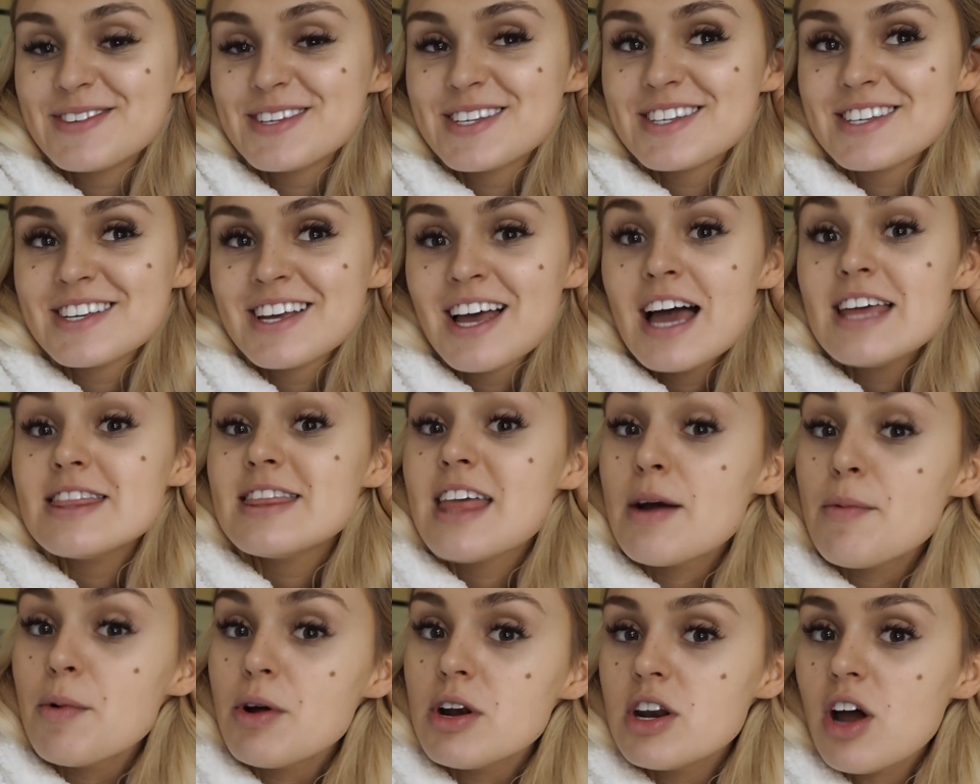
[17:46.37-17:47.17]
chips.
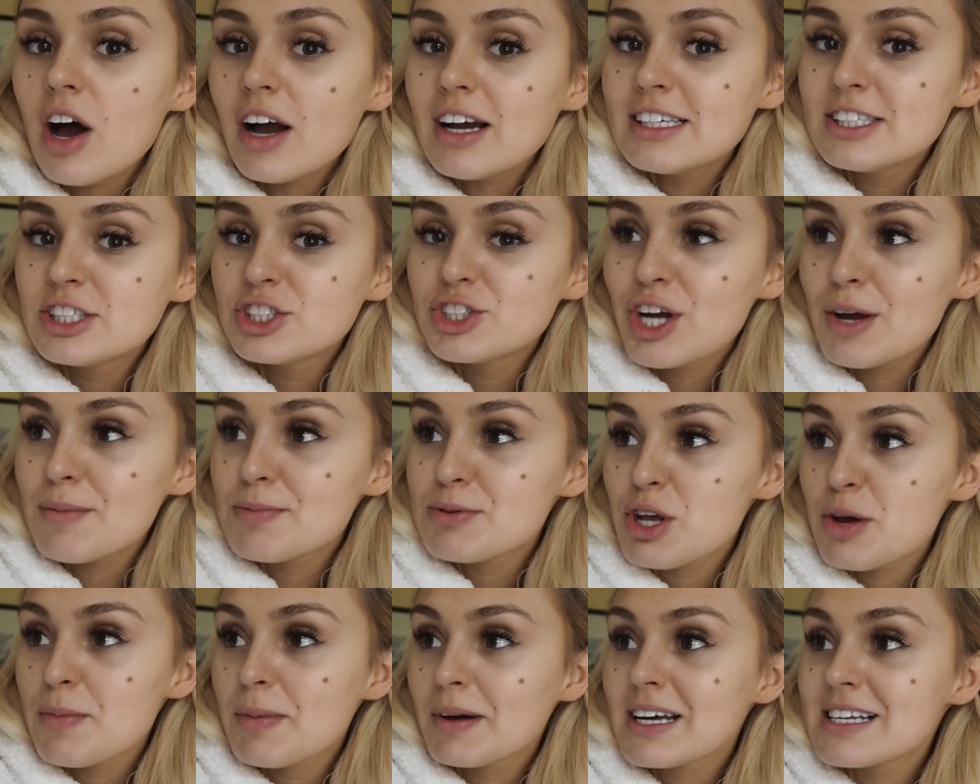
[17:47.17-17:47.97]
They were yeah. nice
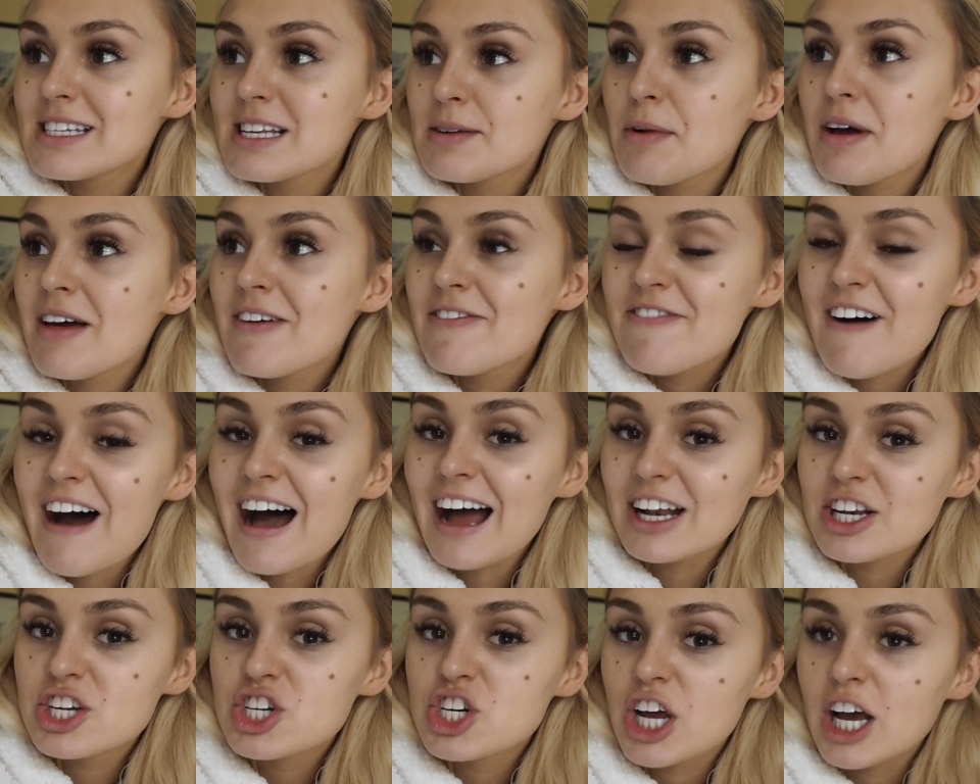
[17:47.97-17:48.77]
chips though we because were they were fat
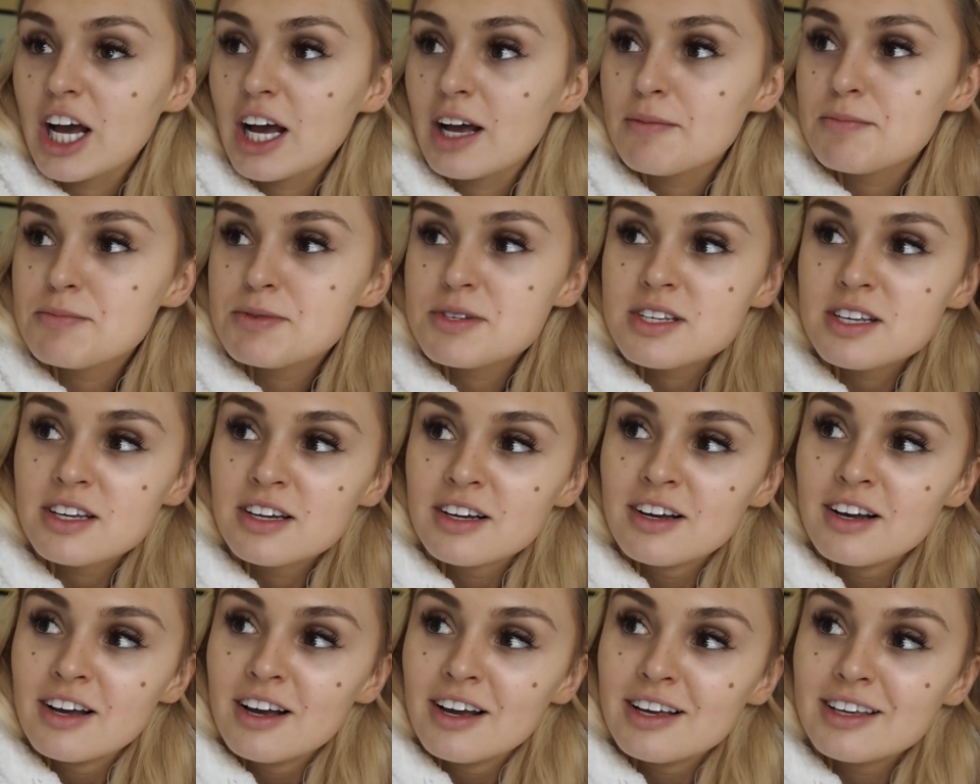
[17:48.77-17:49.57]
carb chips. Feast
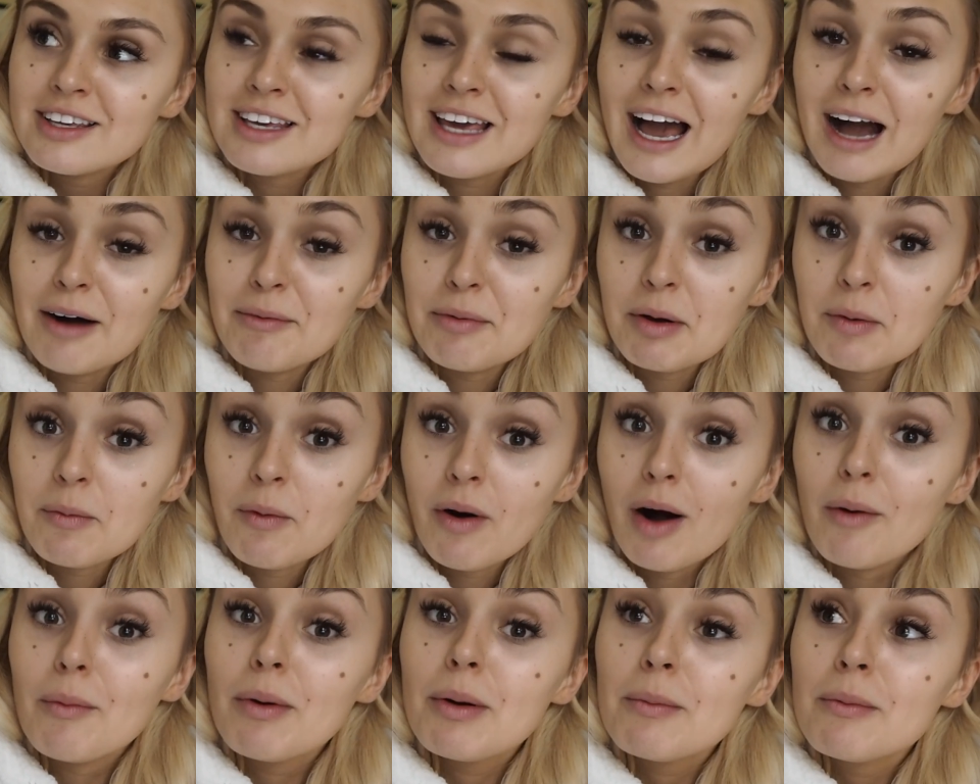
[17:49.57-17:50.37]
last night. Yeah, we
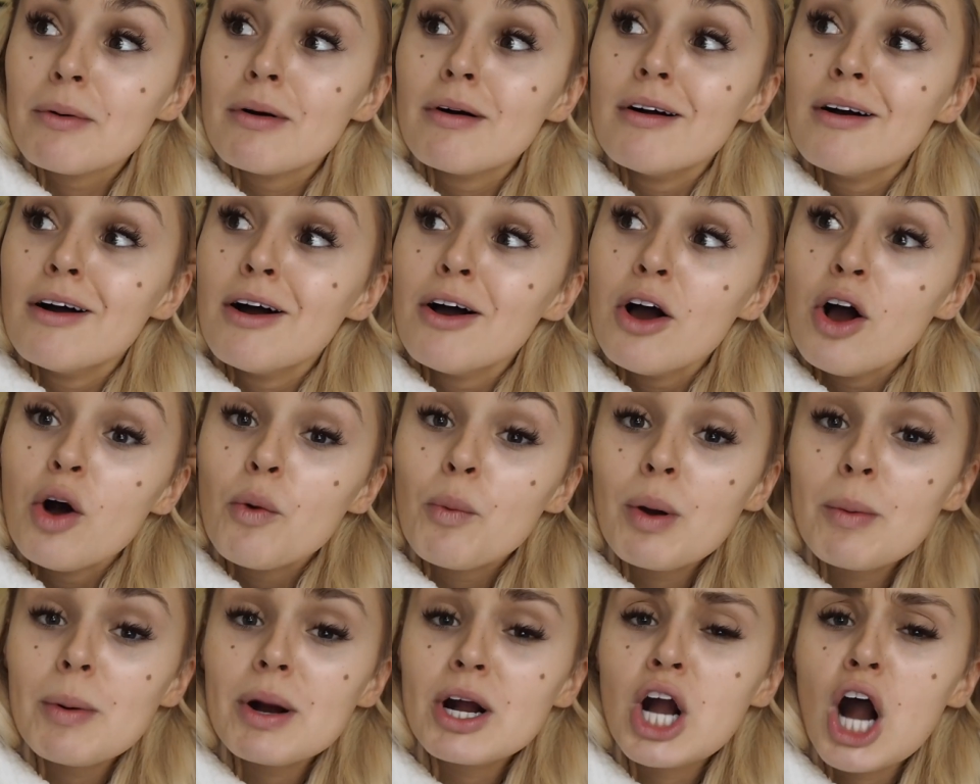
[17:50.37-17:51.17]
were. We, we never eat carbs.
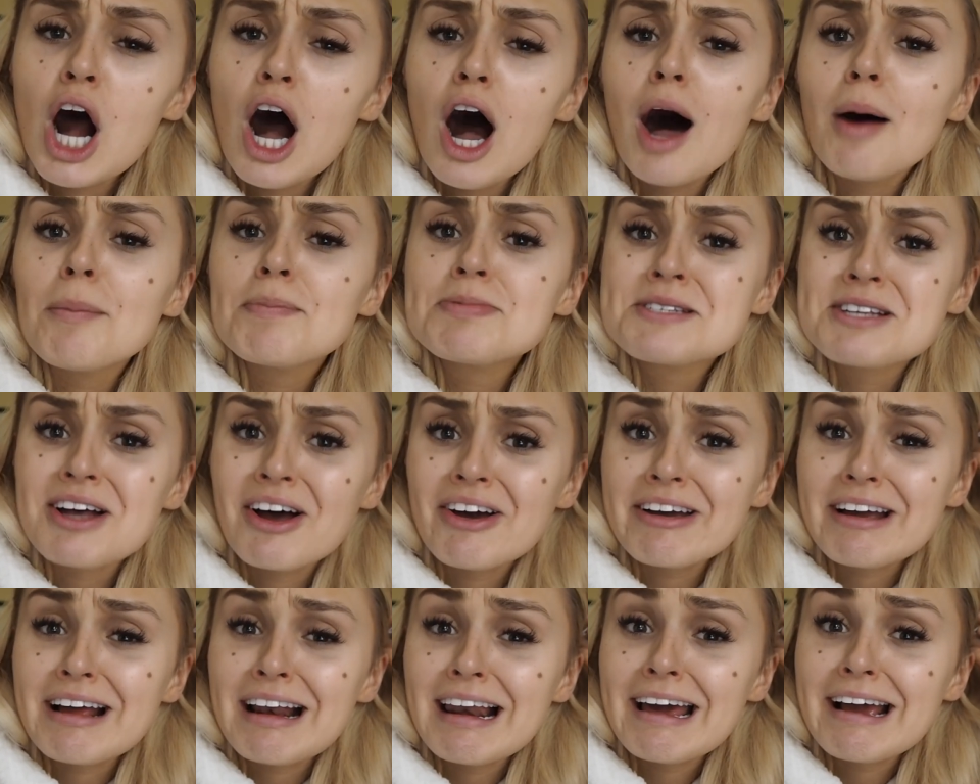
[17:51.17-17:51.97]
We were carb
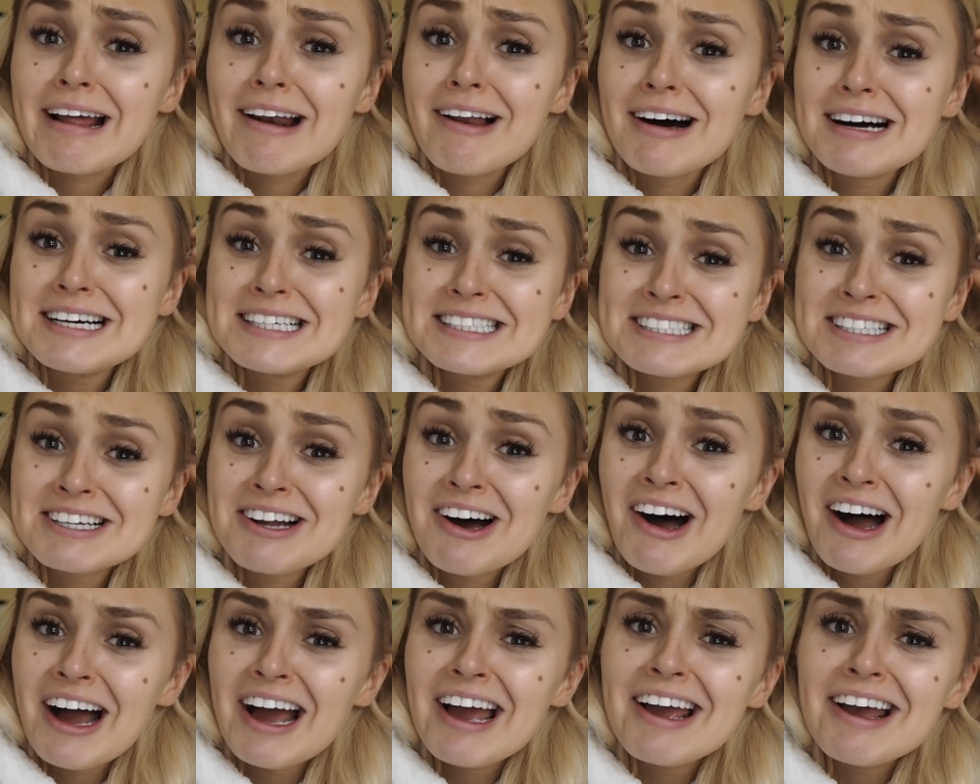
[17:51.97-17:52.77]
cycling last we
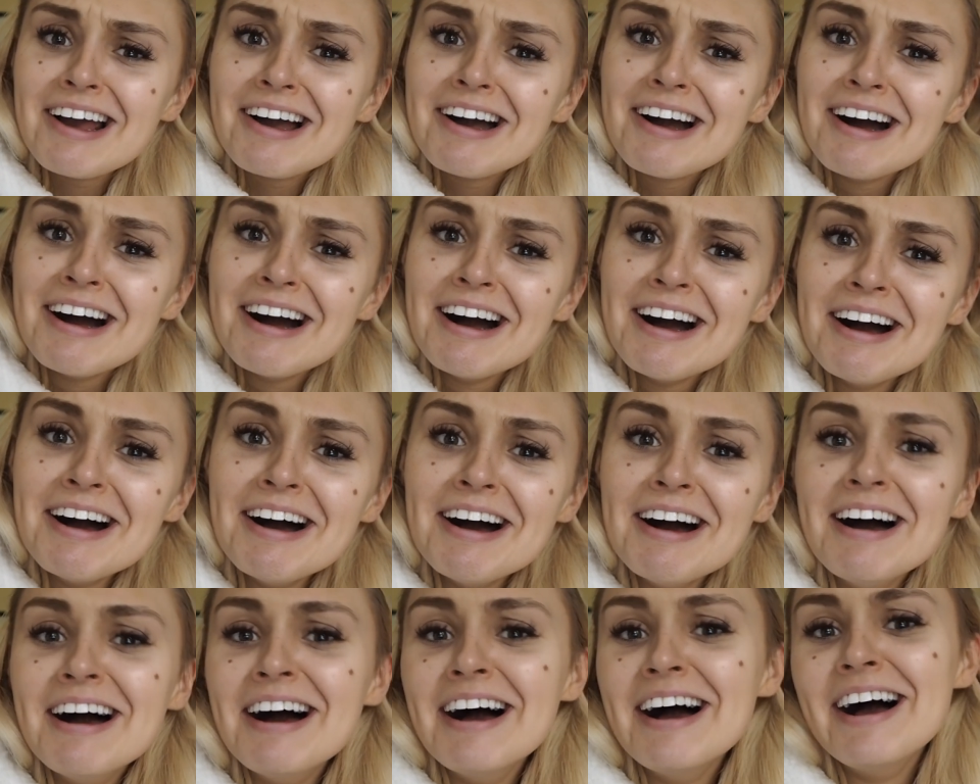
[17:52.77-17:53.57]
night.
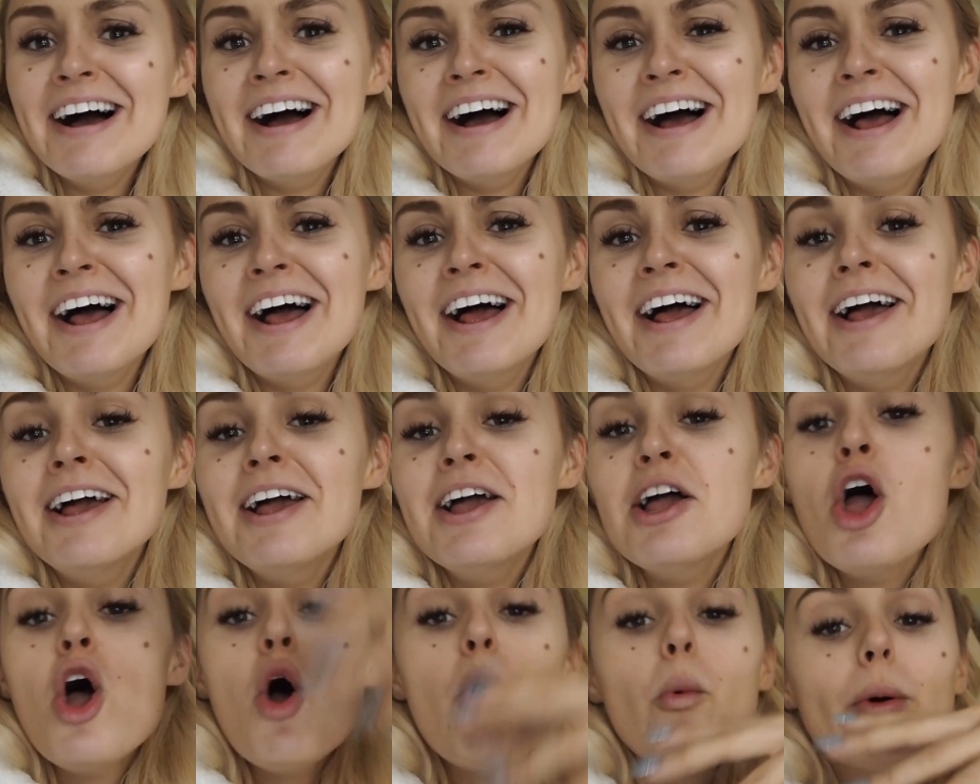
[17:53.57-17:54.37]
Definitely carb
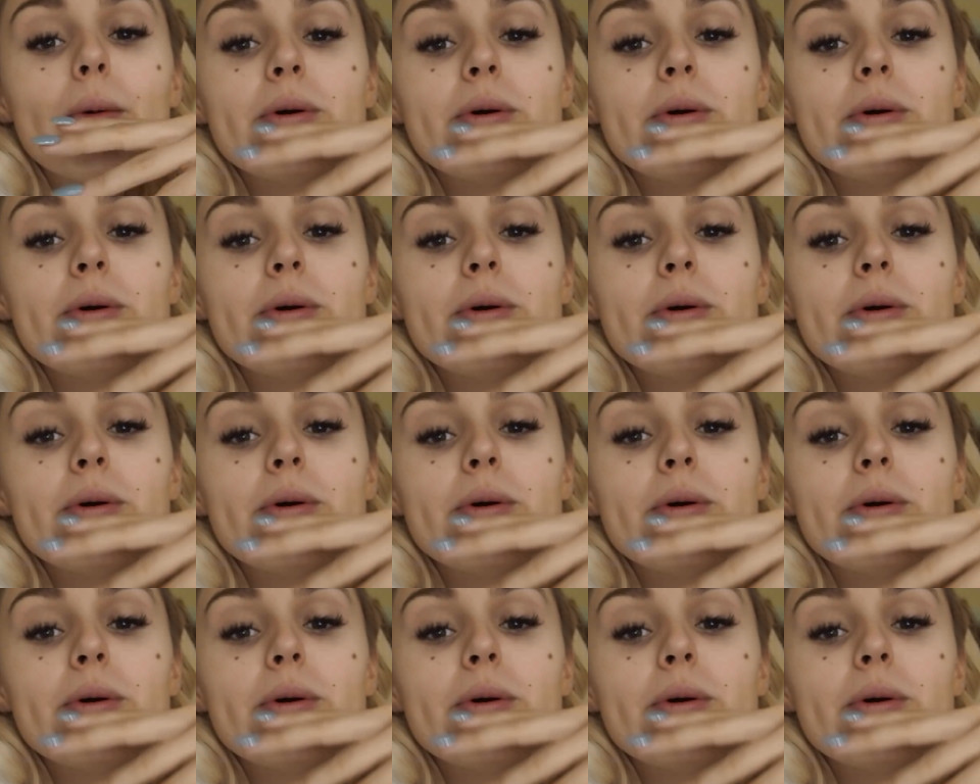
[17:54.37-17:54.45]
recycling.